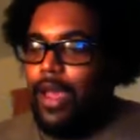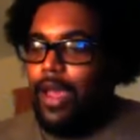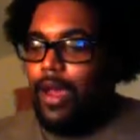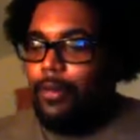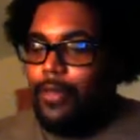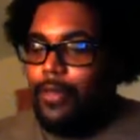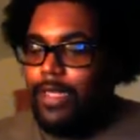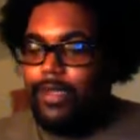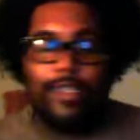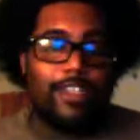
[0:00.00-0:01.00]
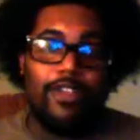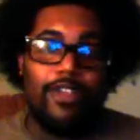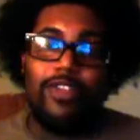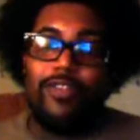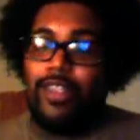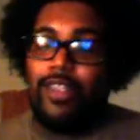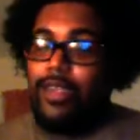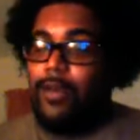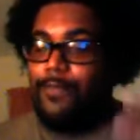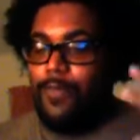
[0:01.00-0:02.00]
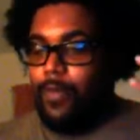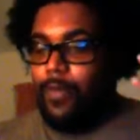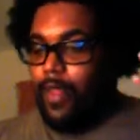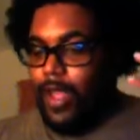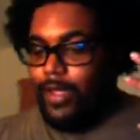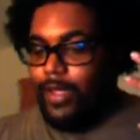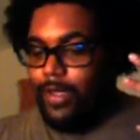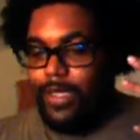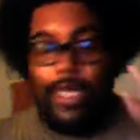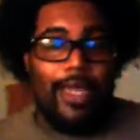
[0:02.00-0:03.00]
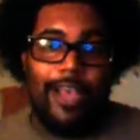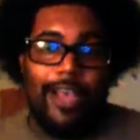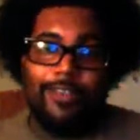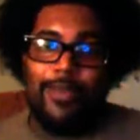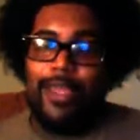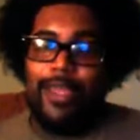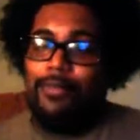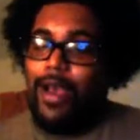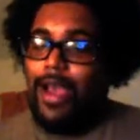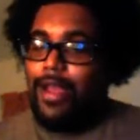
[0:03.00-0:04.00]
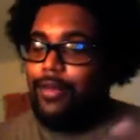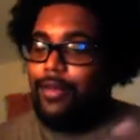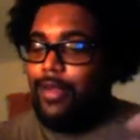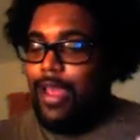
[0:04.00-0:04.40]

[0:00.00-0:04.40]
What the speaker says: It's an exclusive to them. It's an in-house made mod.